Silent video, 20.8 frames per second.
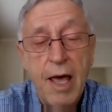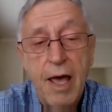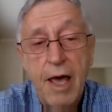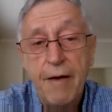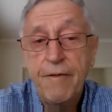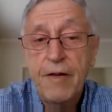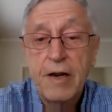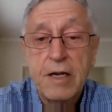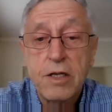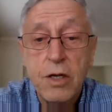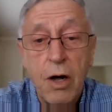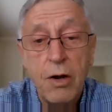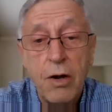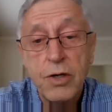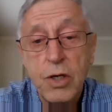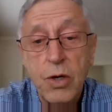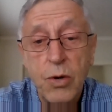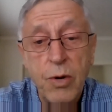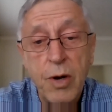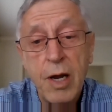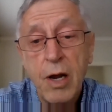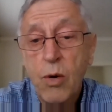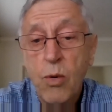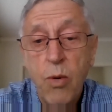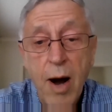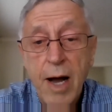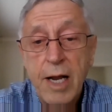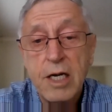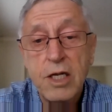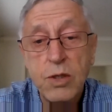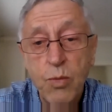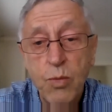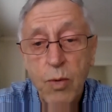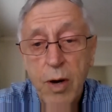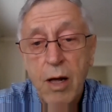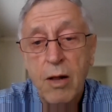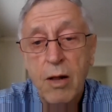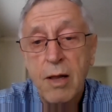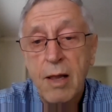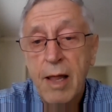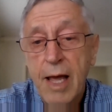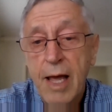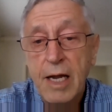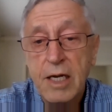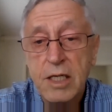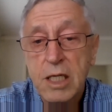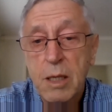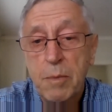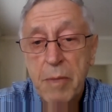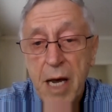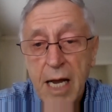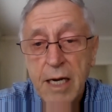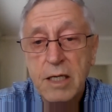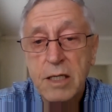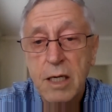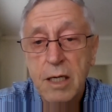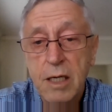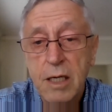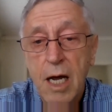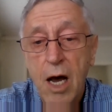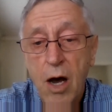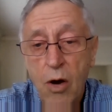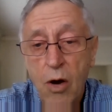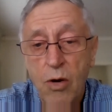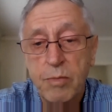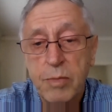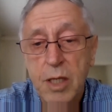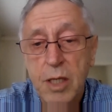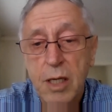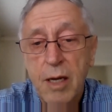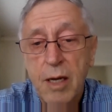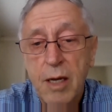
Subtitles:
if it's not doing quite as well as the patient hoped.